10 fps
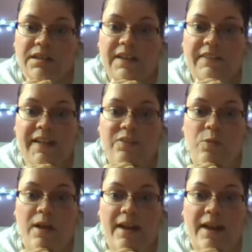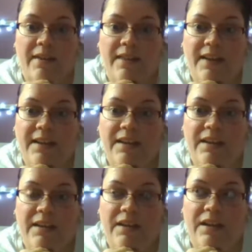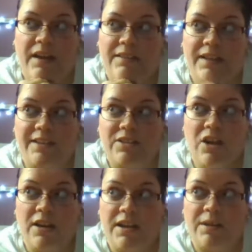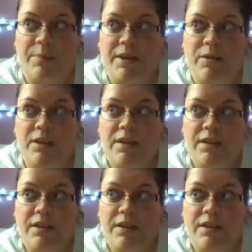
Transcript: that's why I like talking about